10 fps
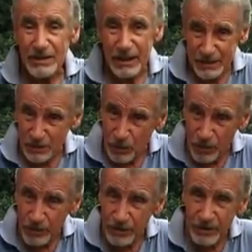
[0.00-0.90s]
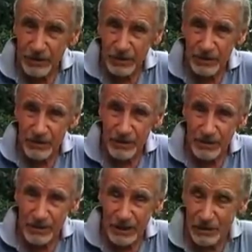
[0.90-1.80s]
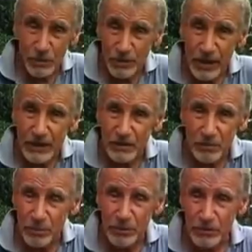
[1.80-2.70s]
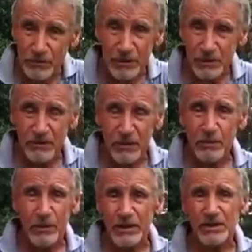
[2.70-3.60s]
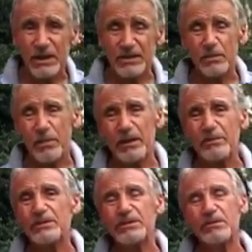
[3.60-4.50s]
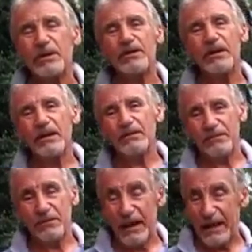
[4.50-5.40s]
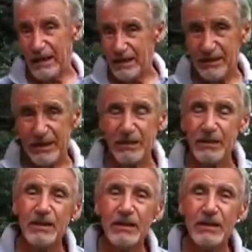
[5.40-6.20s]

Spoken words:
that's what I can prove. So if anybody sends a payment to me for anything,